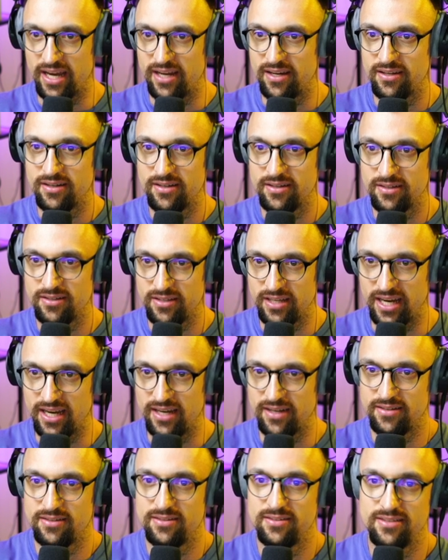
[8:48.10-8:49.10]
yeah.
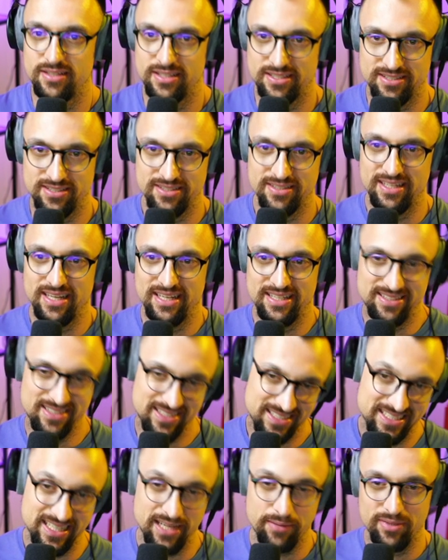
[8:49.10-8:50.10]
It's,
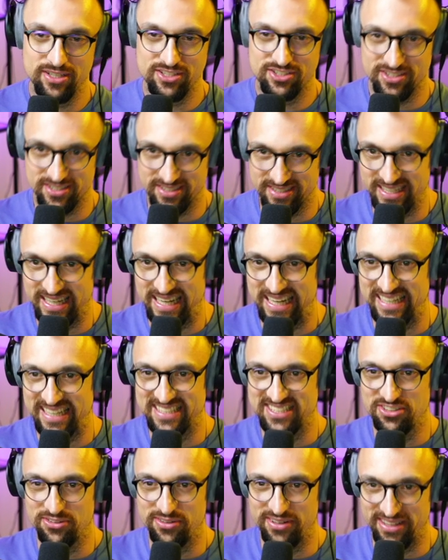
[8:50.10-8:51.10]
as I mentioned, yeah,
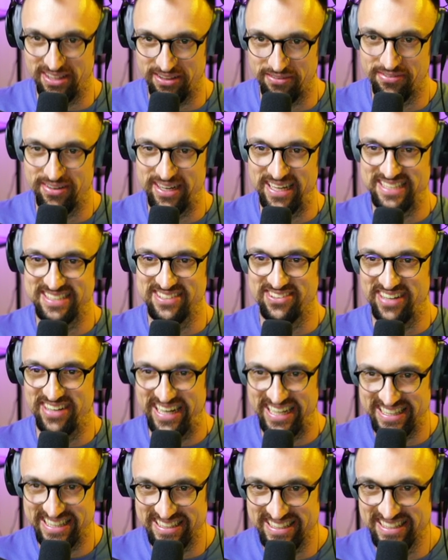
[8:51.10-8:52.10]
it's really fast,
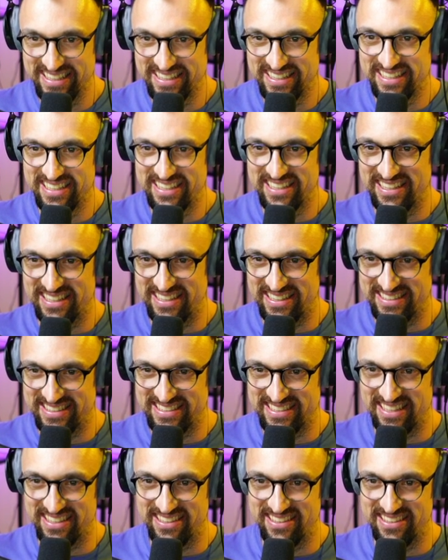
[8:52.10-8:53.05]
right? It's